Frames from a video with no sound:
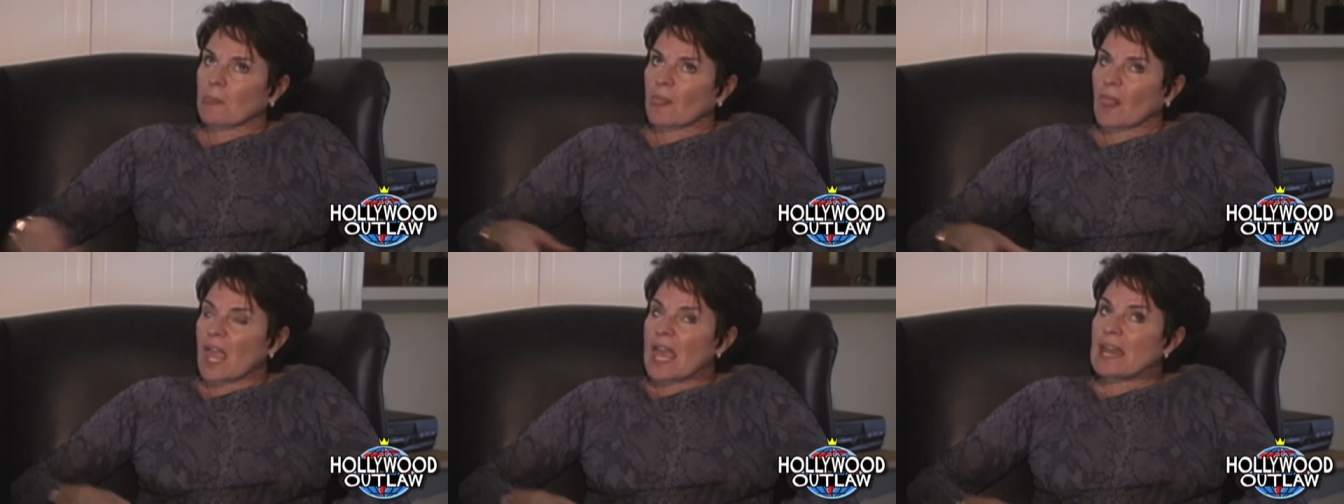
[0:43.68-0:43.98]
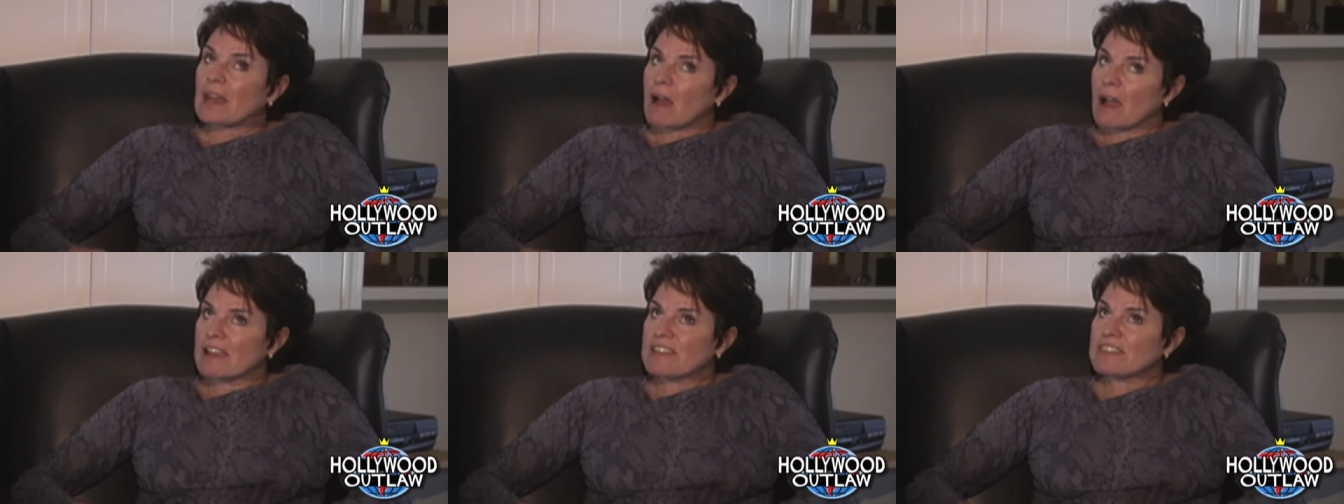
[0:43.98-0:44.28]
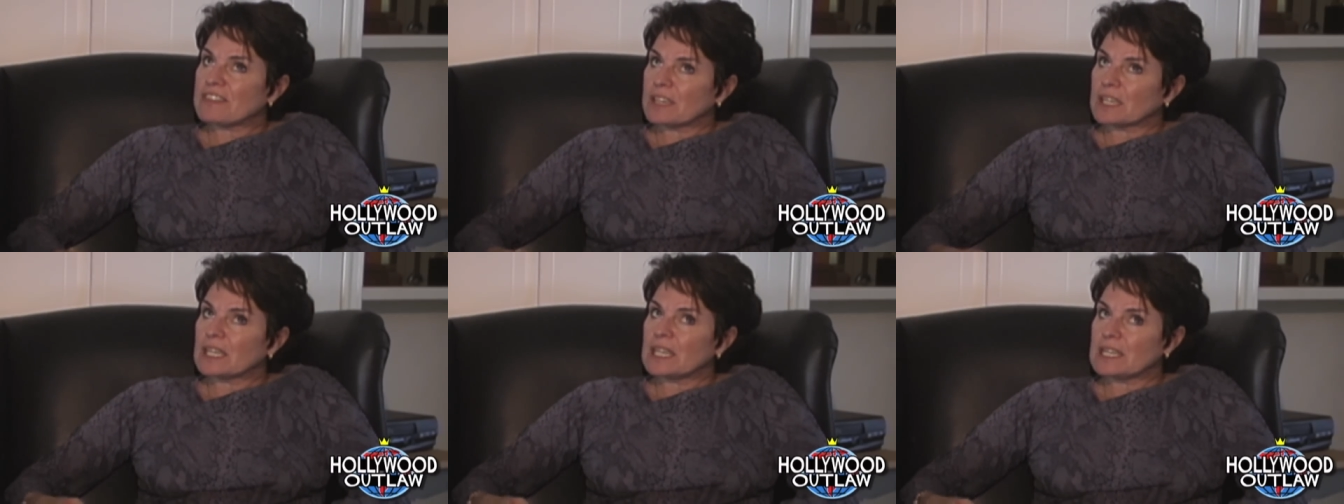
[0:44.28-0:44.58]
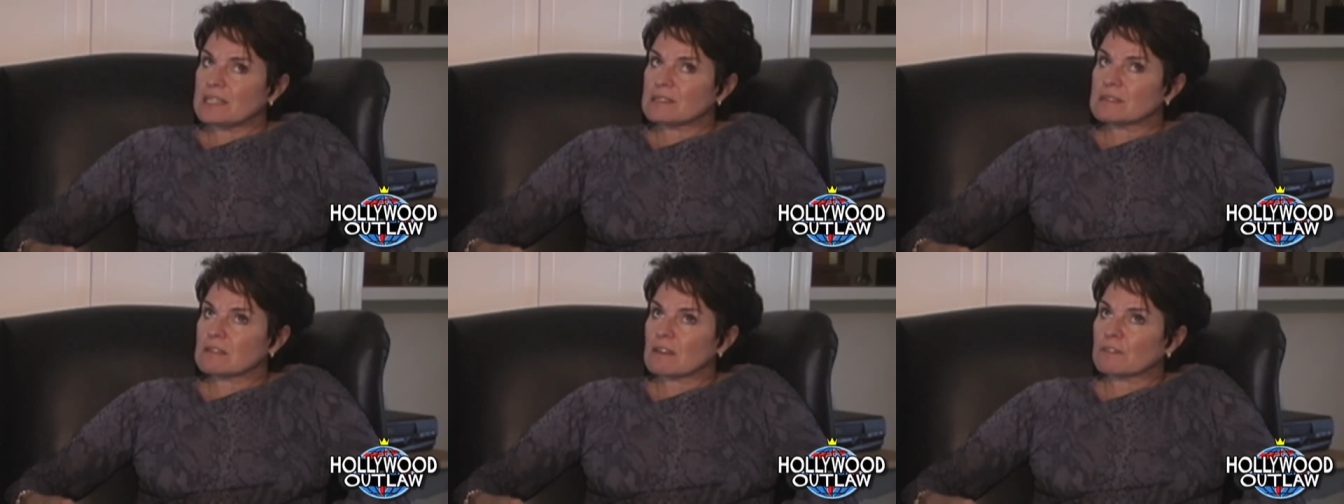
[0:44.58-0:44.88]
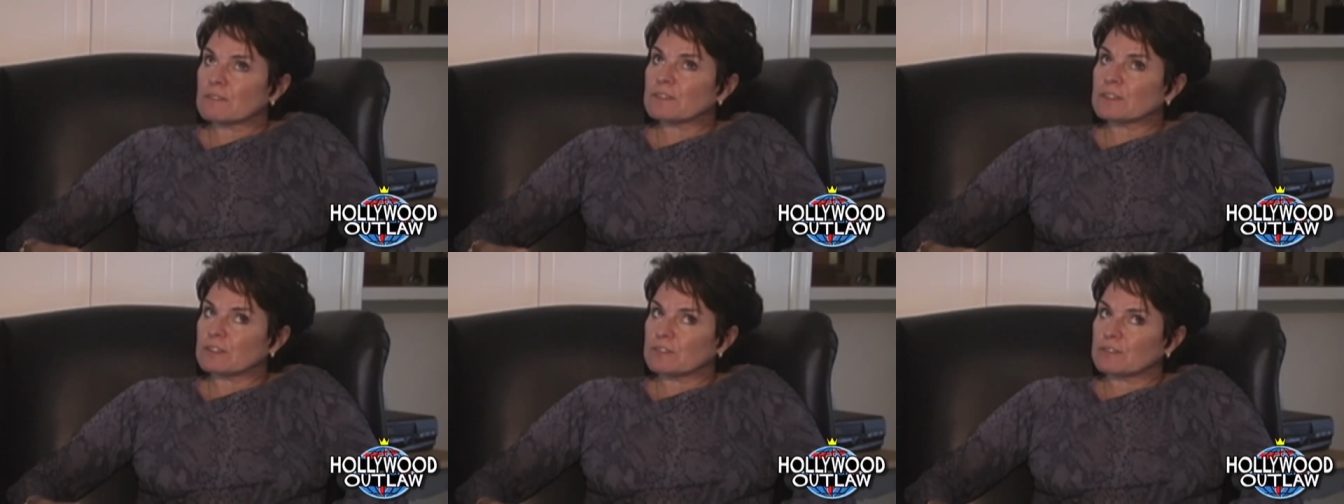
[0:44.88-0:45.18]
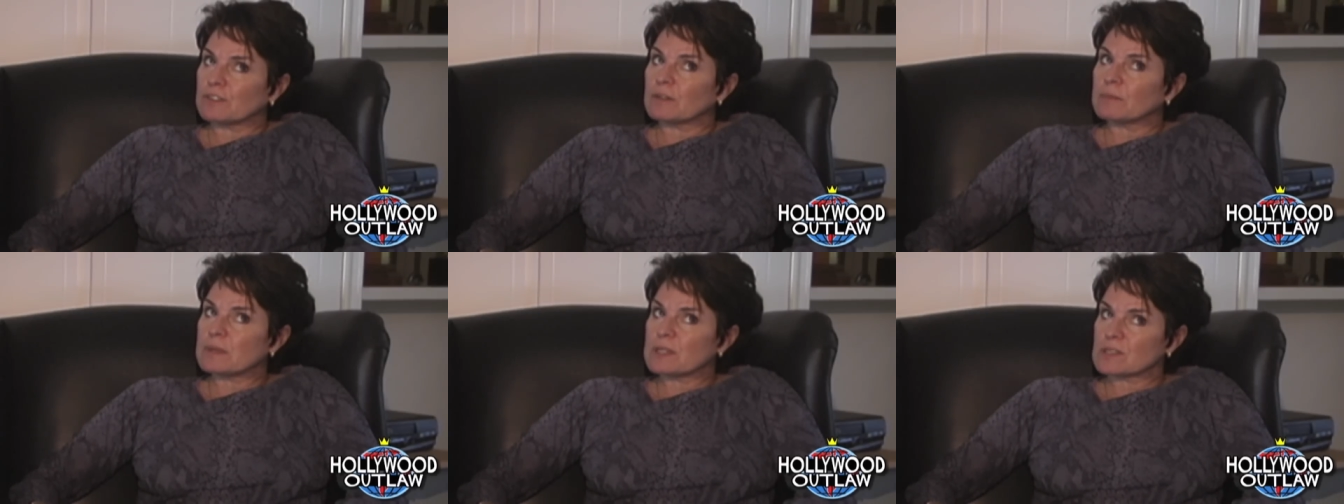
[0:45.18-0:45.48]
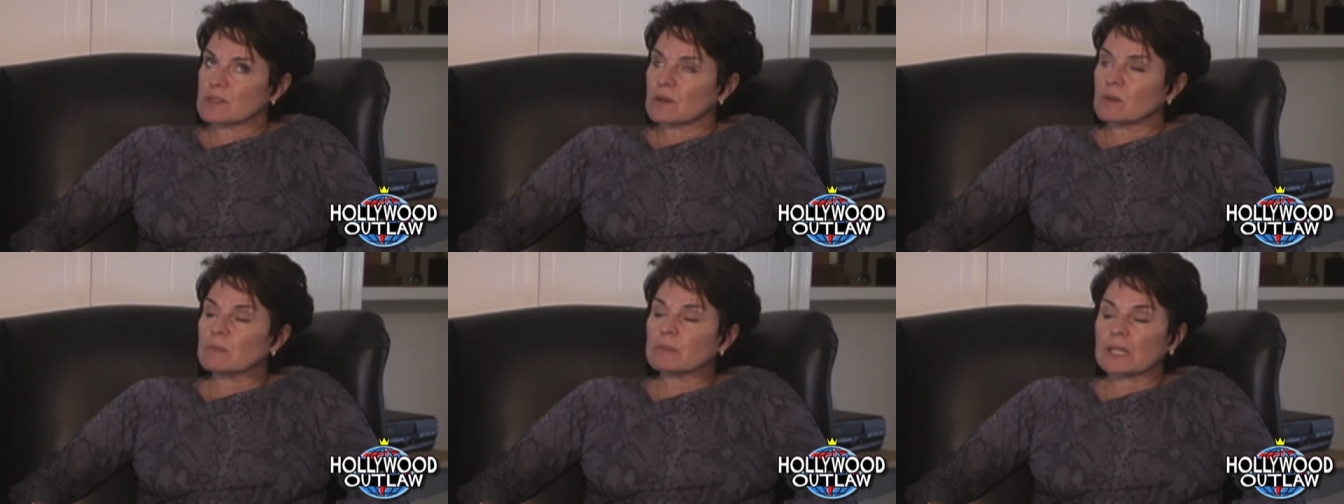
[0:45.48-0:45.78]
And I think he suffered from
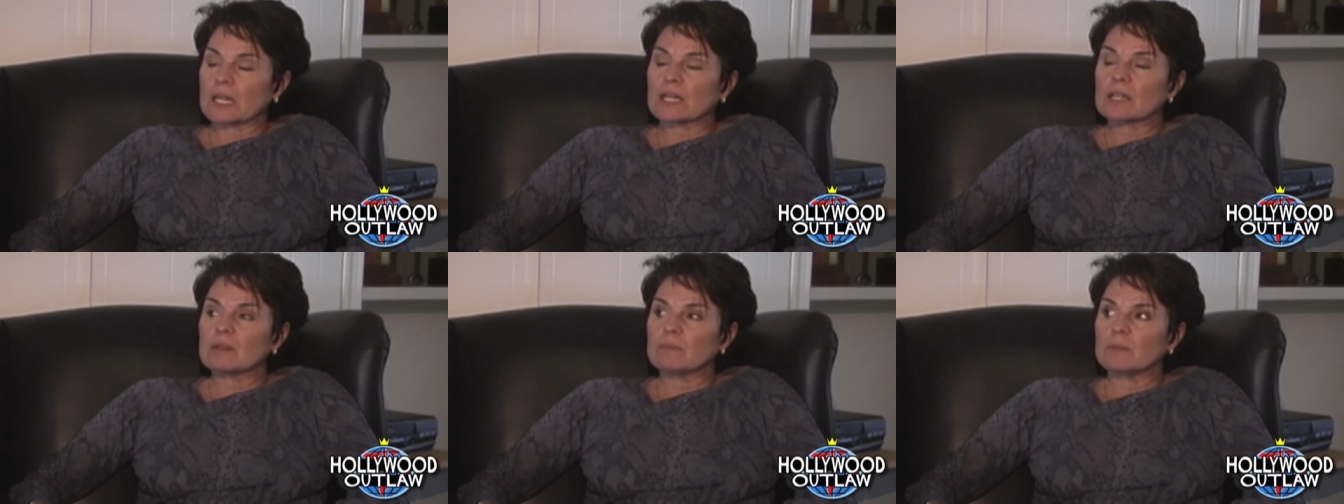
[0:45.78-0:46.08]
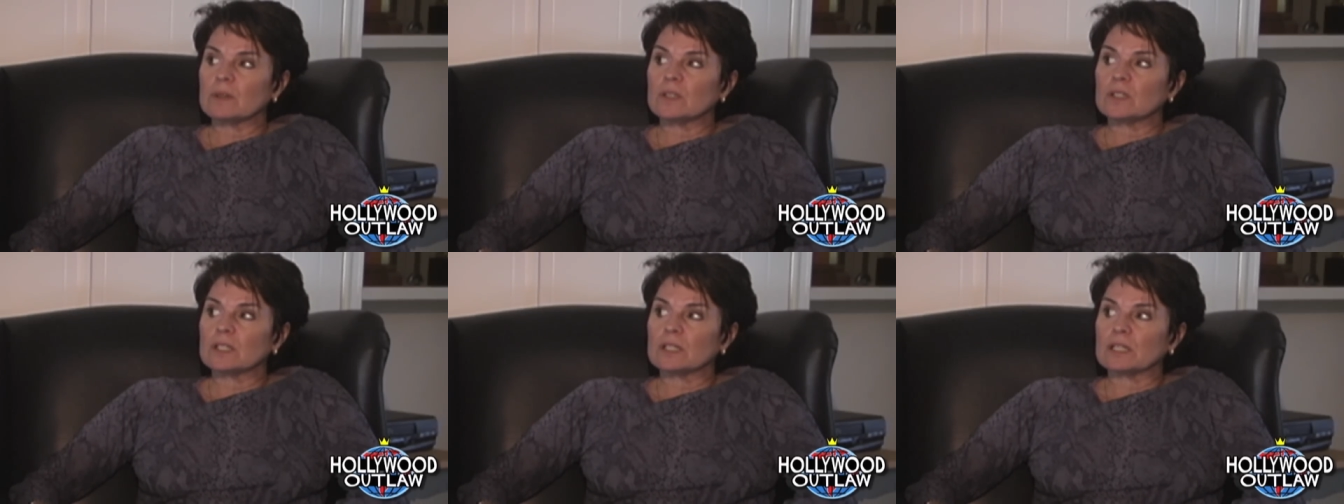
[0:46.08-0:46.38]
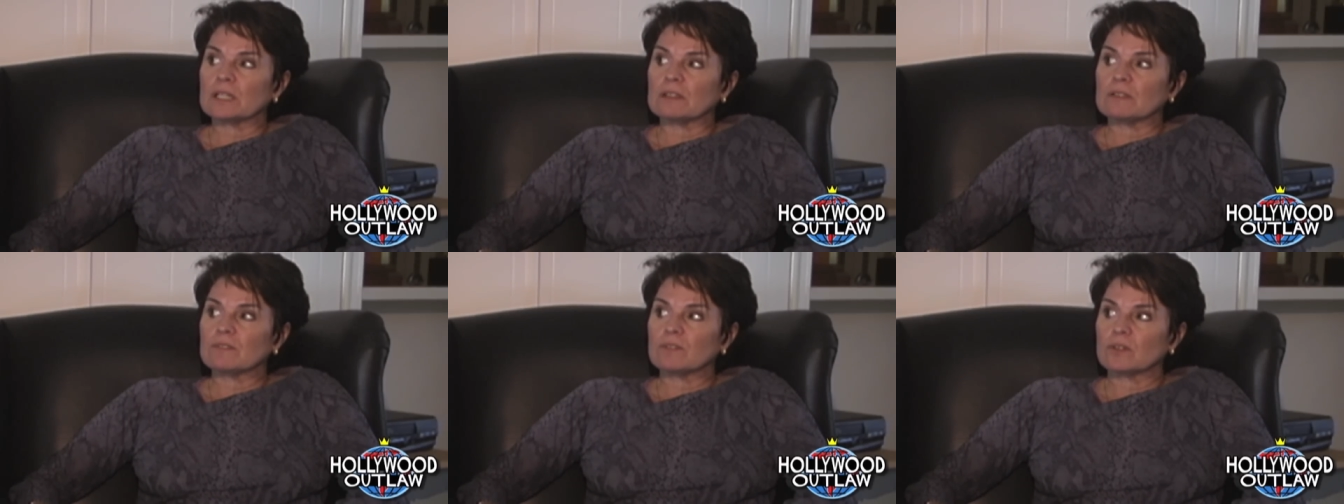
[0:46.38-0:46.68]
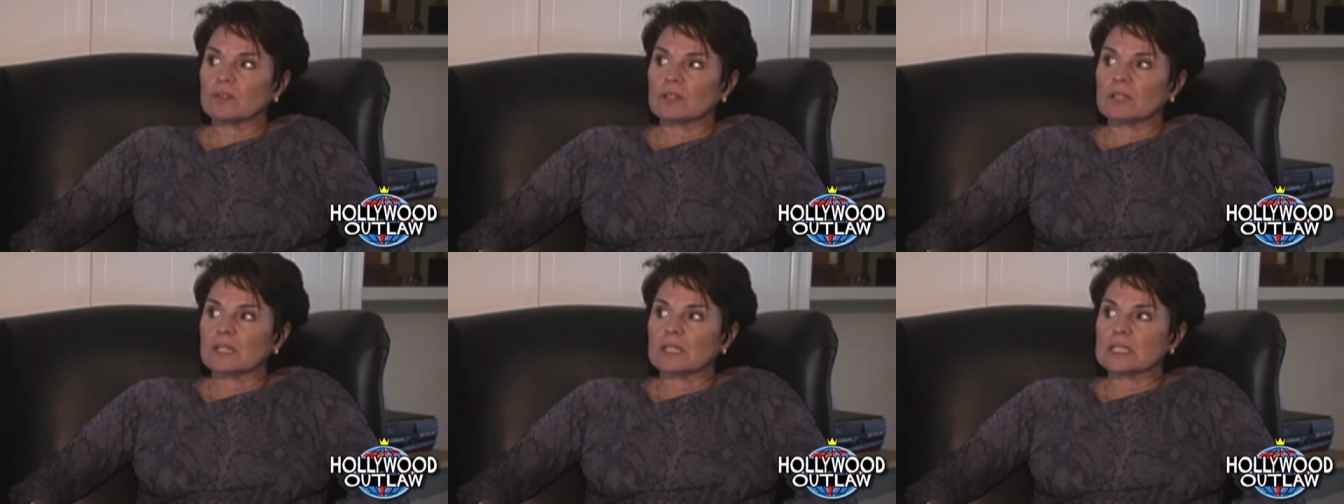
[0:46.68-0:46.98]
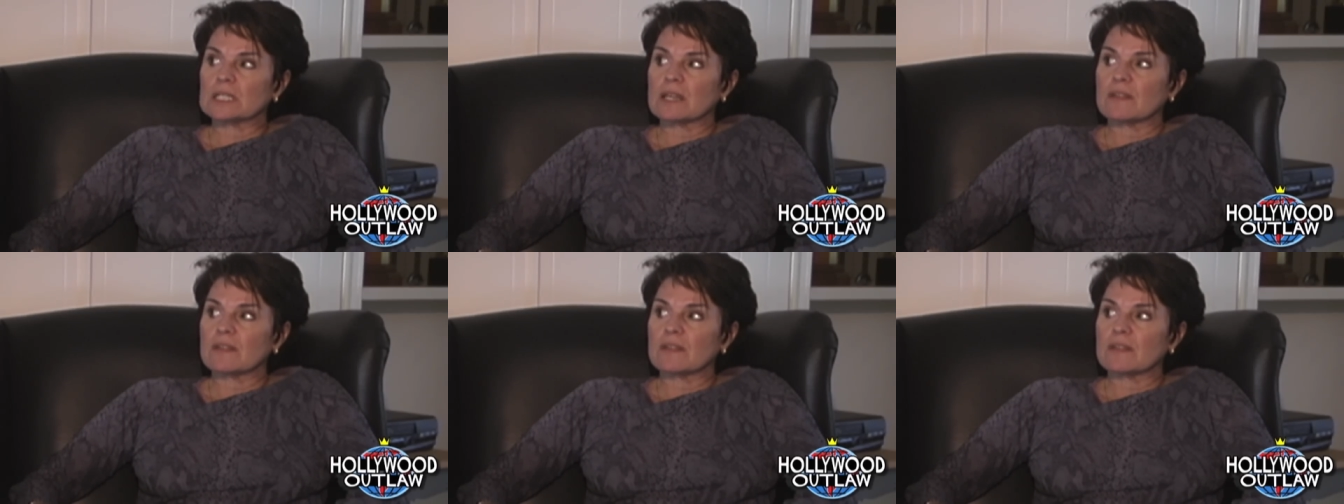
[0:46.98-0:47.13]
his own black community for it.